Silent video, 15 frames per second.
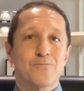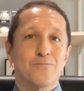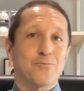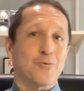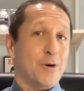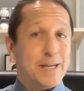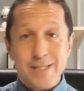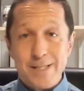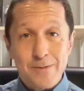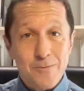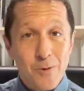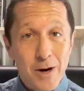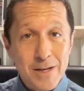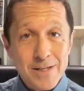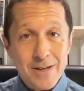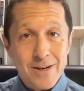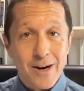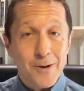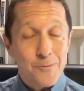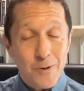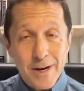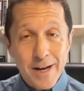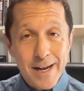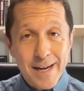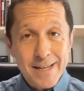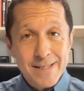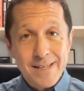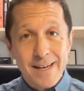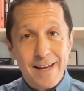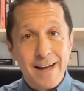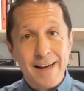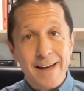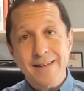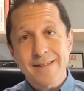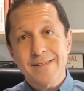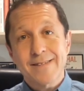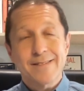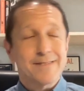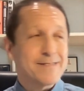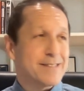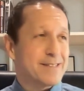praise someone on one hand and